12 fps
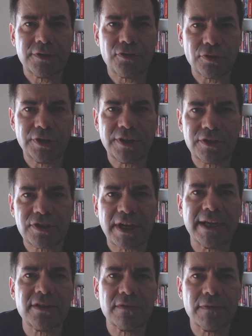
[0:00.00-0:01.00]
concerning the
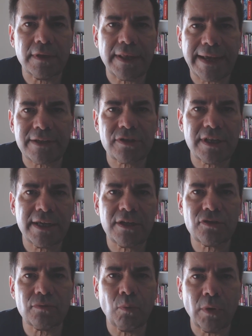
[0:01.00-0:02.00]
signs of the last
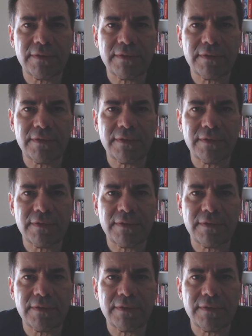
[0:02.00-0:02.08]
days,